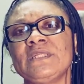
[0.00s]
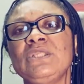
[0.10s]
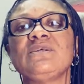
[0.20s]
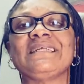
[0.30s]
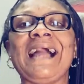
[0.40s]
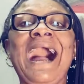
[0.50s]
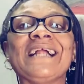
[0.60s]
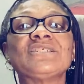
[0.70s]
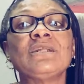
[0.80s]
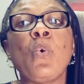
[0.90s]
those that are
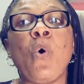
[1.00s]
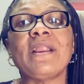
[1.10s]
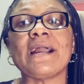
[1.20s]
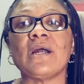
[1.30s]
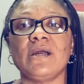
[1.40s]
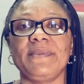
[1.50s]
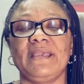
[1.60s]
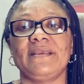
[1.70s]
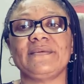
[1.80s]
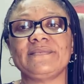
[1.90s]
handling world
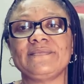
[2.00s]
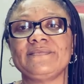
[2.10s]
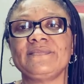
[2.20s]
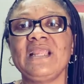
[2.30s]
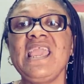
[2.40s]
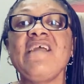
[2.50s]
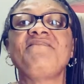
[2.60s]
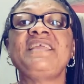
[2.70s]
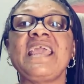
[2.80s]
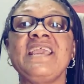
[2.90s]
economy,
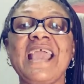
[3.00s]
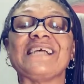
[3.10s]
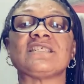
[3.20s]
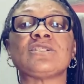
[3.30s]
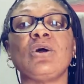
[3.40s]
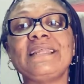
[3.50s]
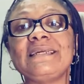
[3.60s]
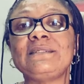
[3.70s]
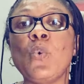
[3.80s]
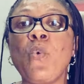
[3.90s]
if he has
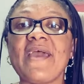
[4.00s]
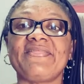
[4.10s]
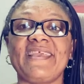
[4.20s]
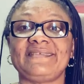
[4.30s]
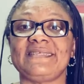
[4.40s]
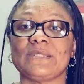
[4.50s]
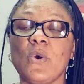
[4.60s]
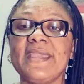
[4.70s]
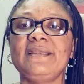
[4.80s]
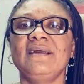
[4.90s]
studied the way things is
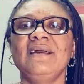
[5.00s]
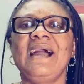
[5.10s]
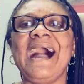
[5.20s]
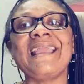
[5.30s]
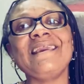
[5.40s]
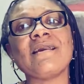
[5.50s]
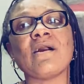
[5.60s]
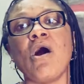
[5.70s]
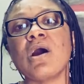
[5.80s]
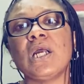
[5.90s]
going and he
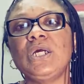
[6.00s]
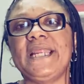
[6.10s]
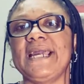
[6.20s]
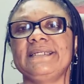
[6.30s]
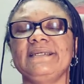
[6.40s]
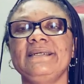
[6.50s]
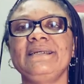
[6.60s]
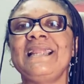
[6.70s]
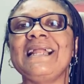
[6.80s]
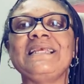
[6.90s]
concluded
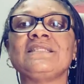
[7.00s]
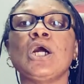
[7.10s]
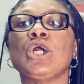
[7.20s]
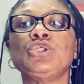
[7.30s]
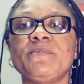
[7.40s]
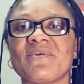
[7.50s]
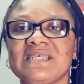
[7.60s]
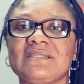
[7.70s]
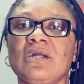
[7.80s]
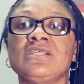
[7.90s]
that it's not going to be
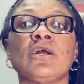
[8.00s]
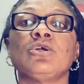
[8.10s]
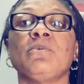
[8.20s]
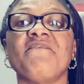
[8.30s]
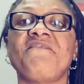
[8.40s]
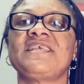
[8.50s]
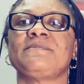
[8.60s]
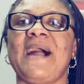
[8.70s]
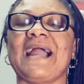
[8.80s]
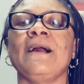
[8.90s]
restored, it's not going to be
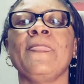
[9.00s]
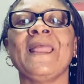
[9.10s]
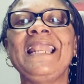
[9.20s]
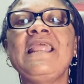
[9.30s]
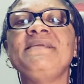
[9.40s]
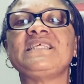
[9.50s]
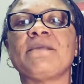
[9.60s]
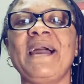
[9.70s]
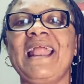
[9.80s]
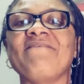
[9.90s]
fixed back, let me
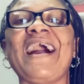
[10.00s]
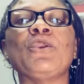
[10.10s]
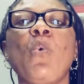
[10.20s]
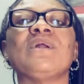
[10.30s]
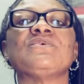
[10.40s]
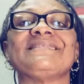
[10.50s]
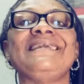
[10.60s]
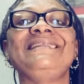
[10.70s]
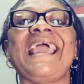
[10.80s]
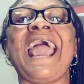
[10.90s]
take my life. I don't want to
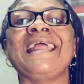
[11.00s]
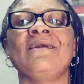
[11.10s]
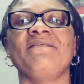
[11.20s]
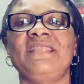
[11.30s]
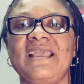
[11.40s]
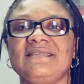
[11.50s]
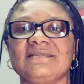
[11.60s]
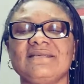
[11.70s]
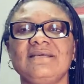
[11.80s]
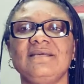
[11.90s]
see the end of
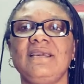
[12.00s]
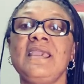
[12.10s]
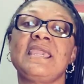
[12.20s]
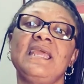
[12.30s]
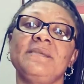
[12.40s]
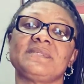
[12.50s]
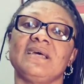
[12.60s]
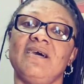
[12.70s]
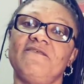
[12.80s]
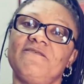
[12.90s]
this. He killed
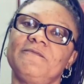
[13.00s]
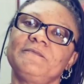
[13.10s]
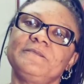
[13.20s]
himself.